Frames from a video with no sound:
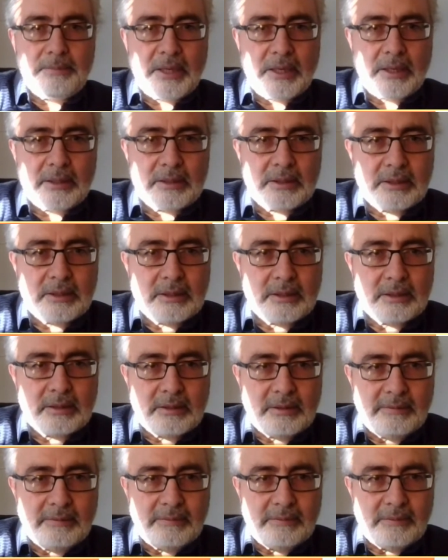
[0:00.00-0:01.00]
be
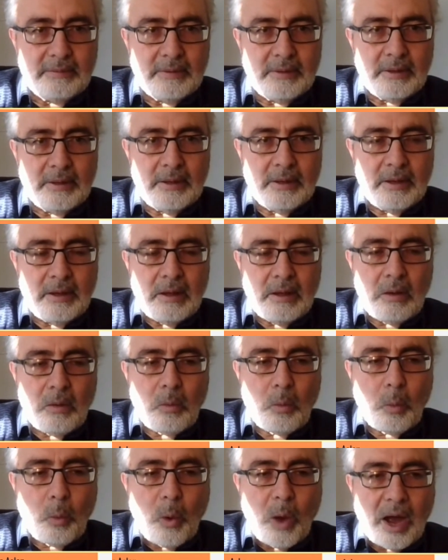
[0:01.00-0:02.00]
alternative.
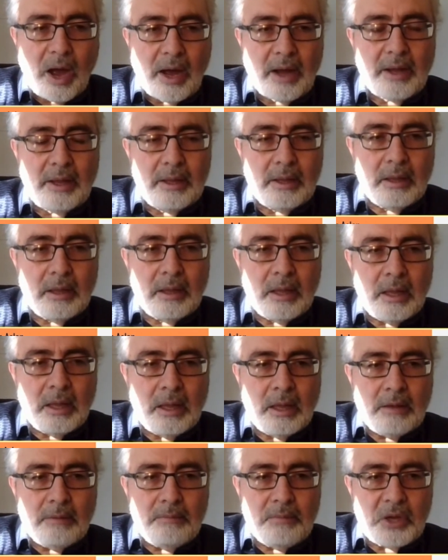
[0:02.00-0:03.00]
Why?
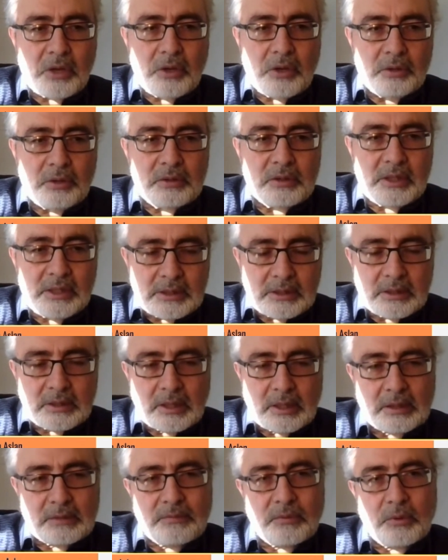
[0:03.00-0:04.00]
Because it
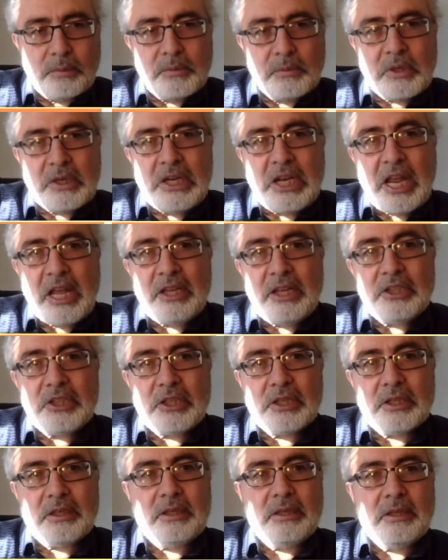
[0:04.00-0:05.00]
starts from the
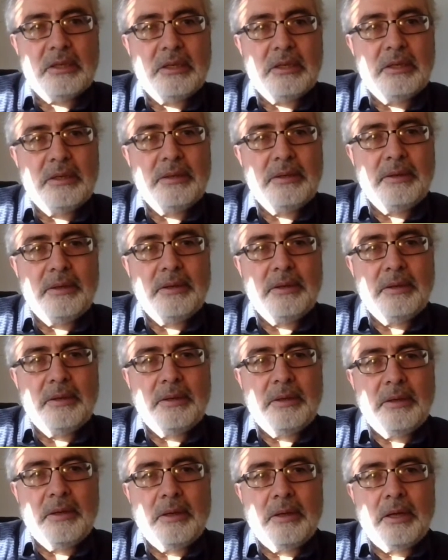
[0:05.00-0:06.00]
nation.
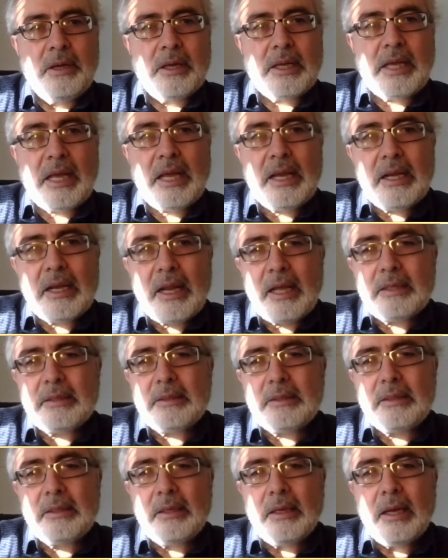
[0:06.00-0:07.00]

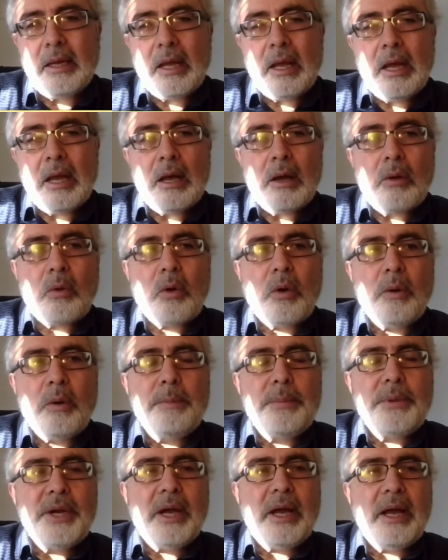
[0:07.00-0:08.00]
Cannot
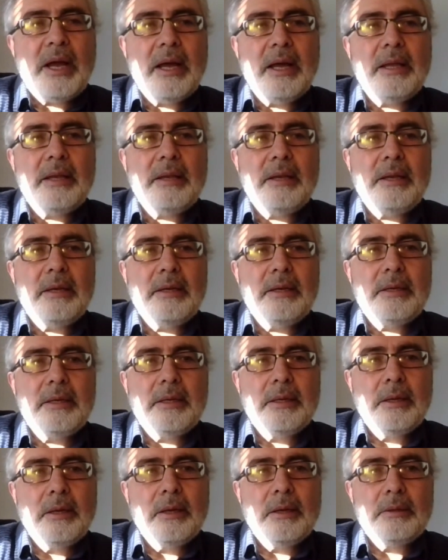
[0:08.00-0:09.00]
comprehend
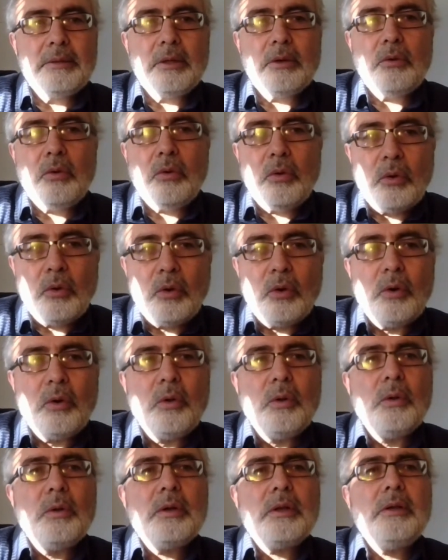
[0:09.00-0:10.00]
the
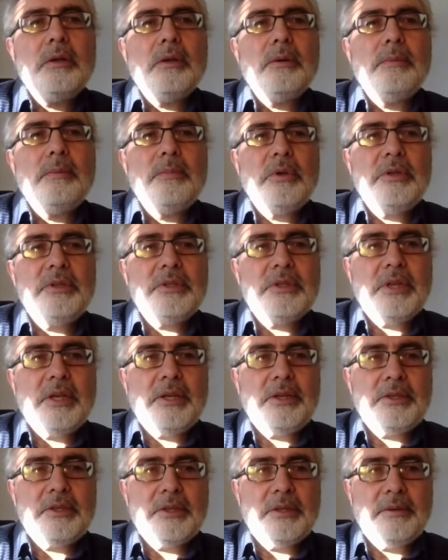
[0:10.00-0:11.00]
whole
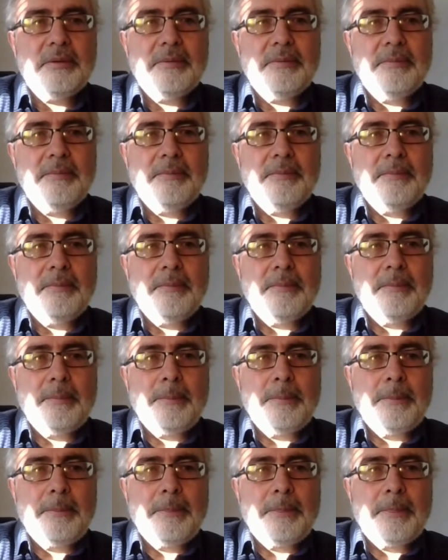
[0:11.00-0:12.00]
globalization.
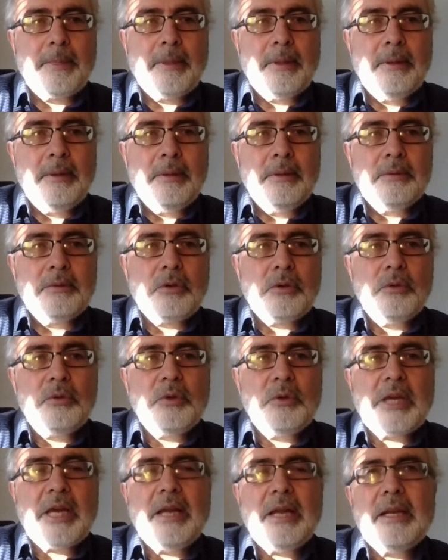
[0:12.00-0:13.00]
So
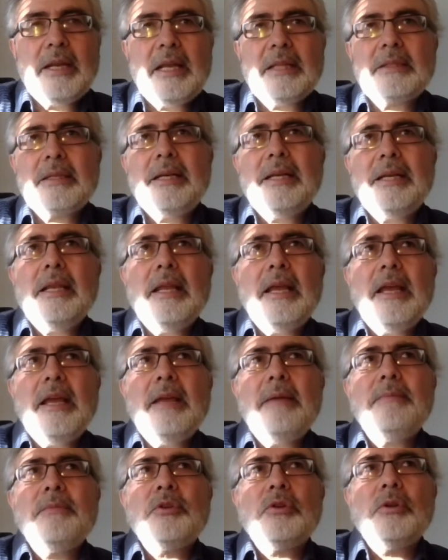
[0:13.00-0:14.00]
you cannot
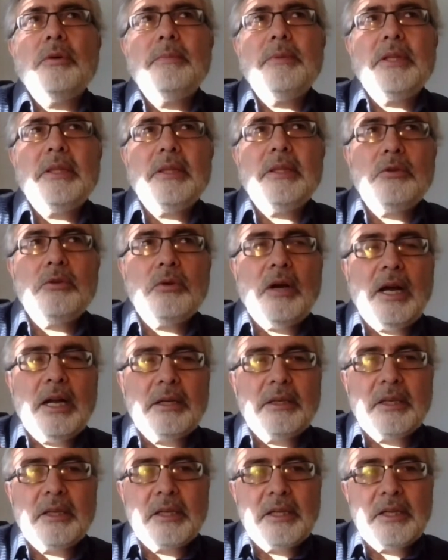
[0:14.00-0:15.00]
claim to be you are the